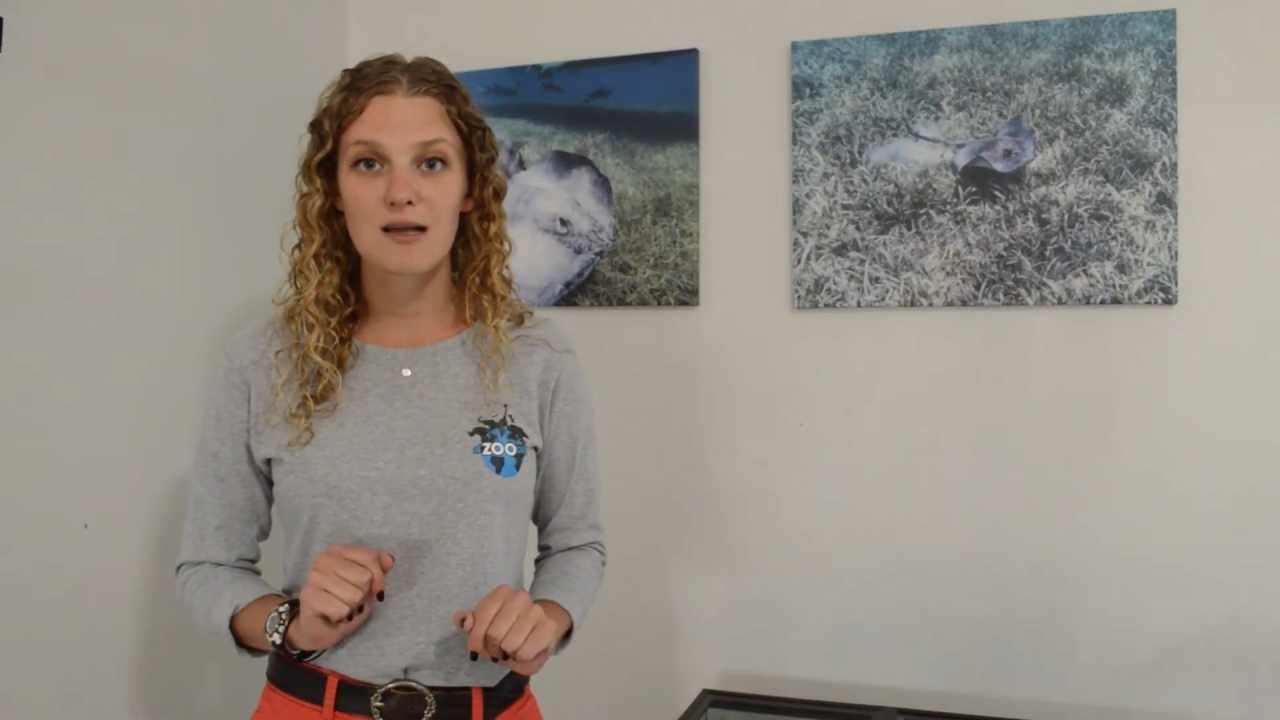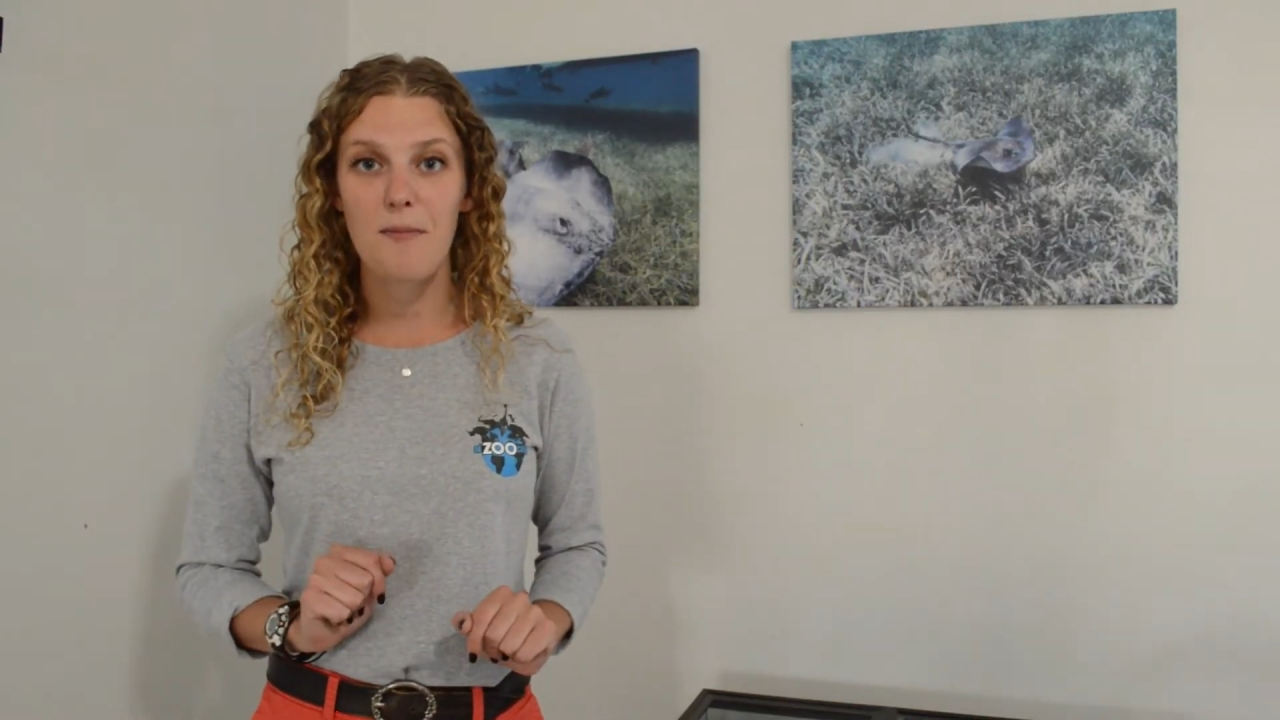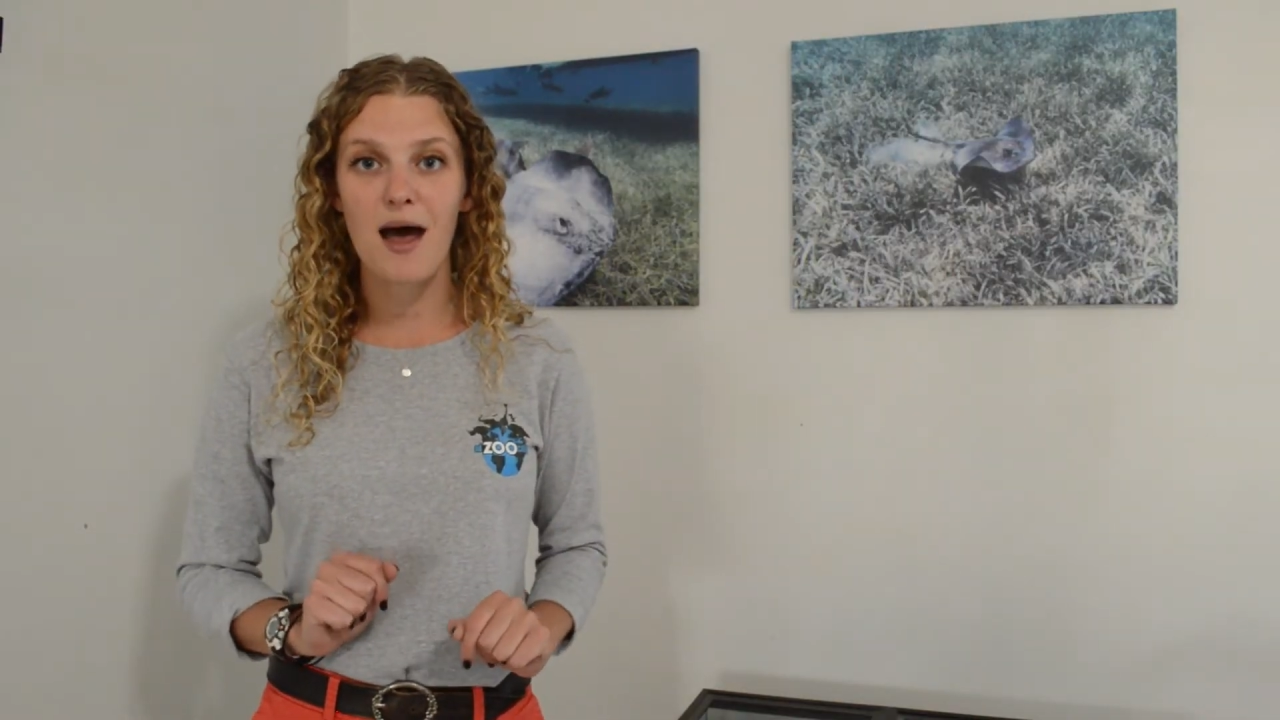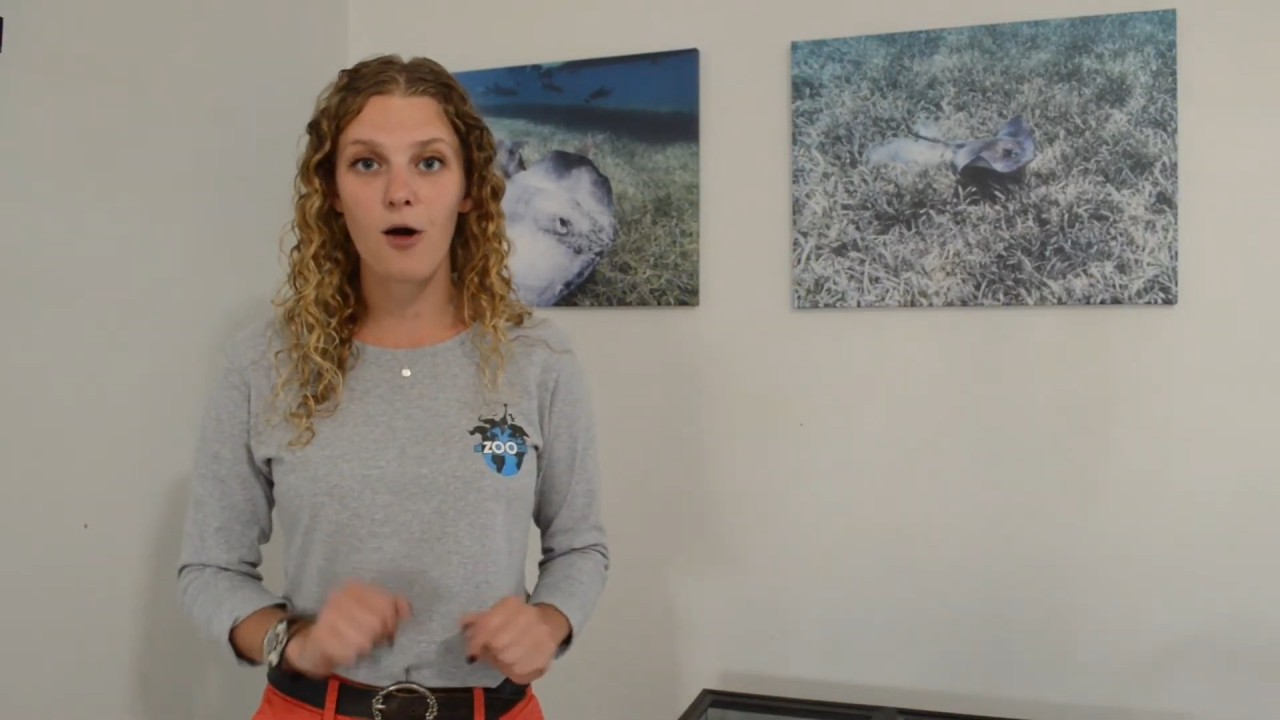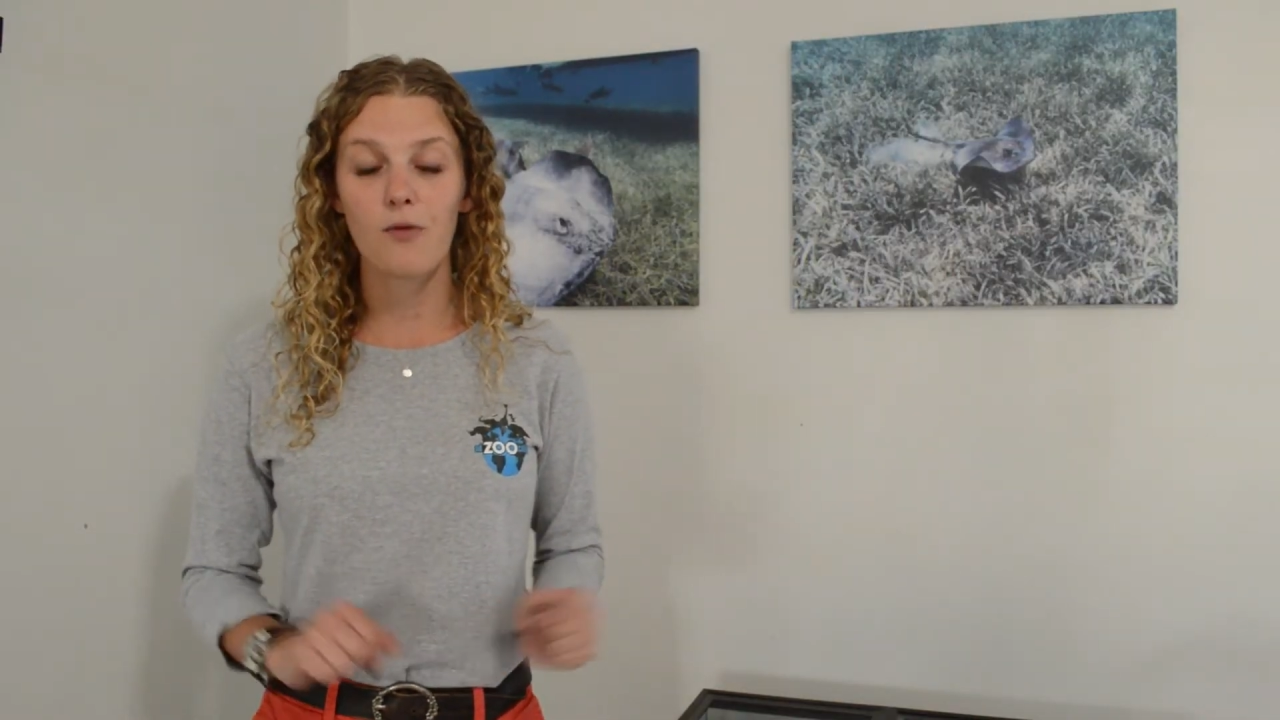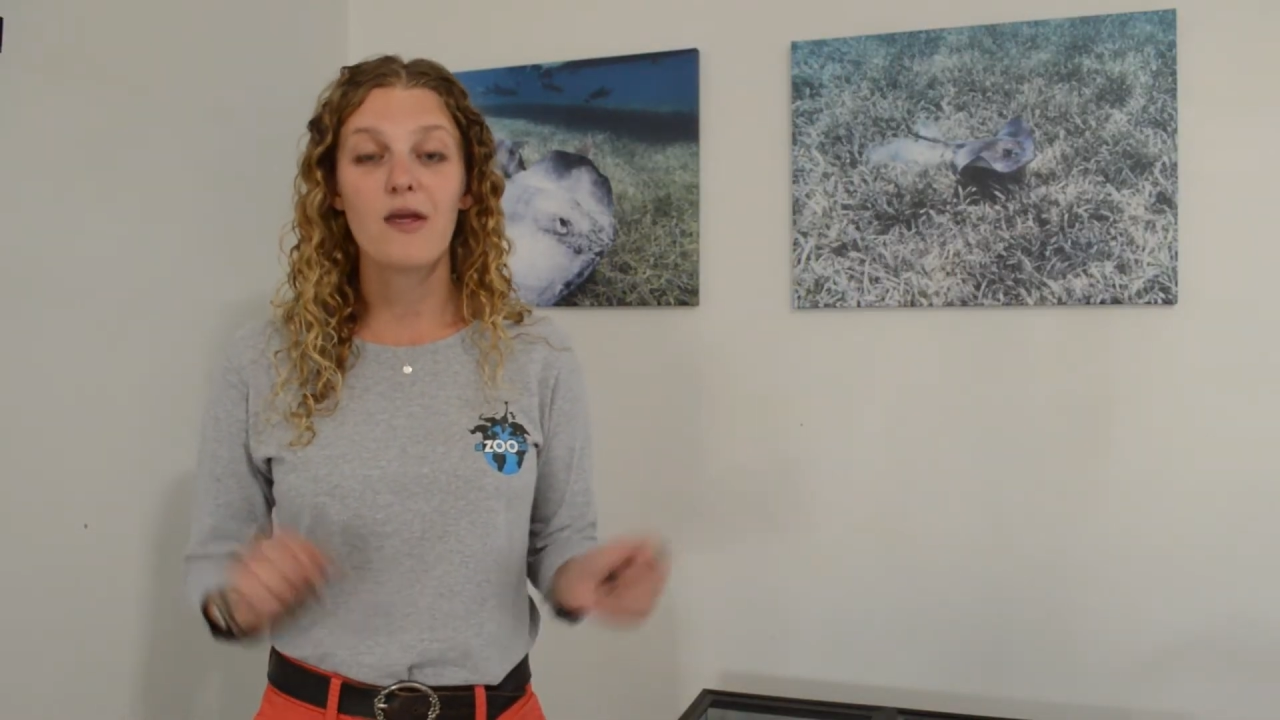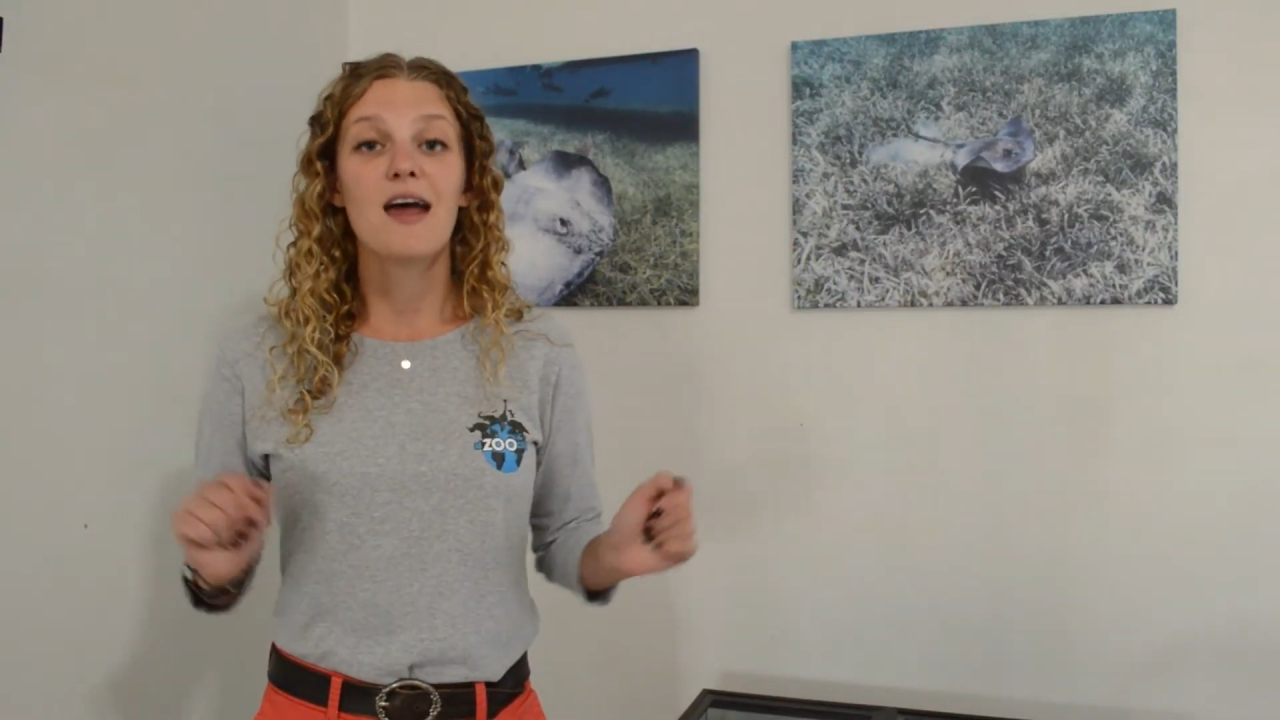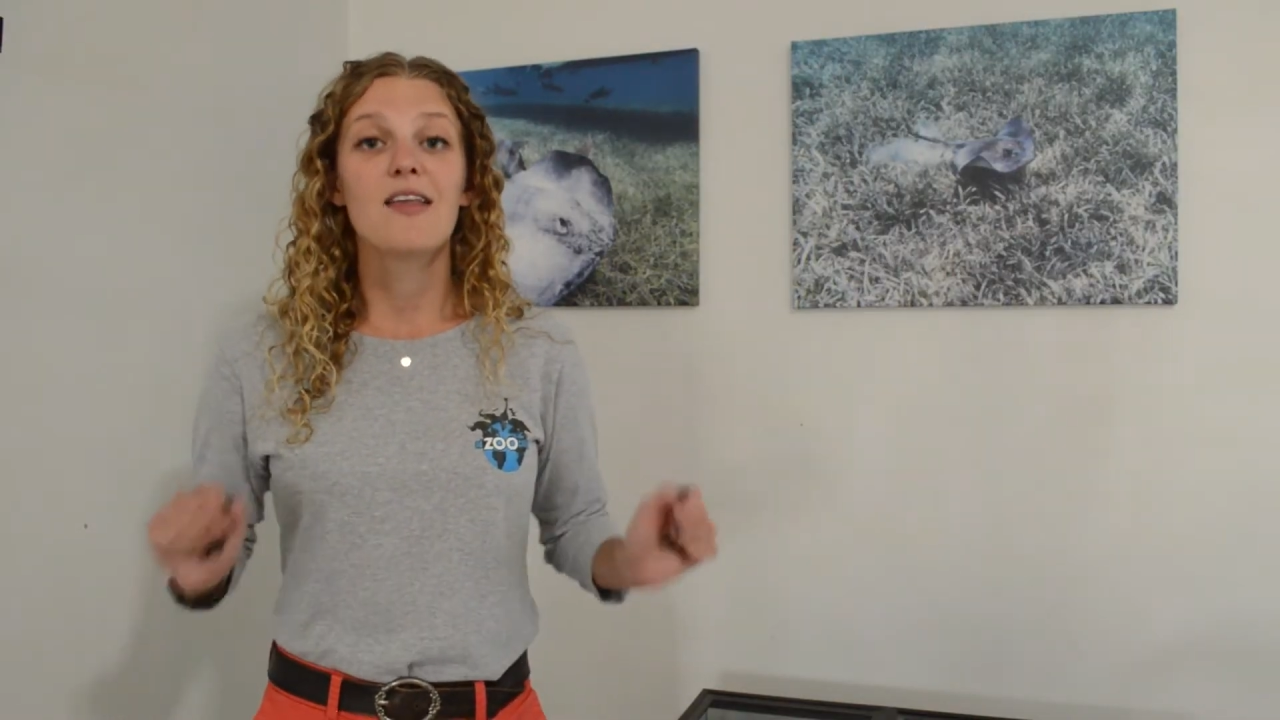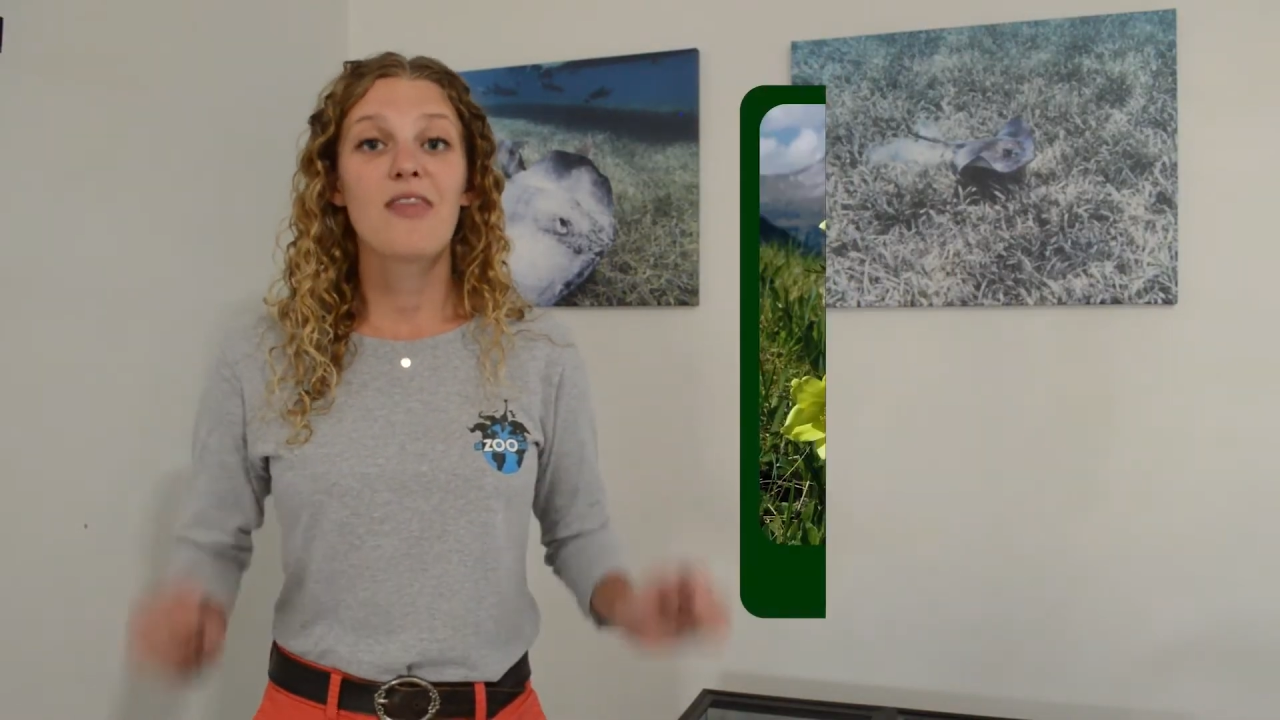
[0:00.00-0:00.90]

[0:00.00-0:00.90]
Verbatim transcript: to melt,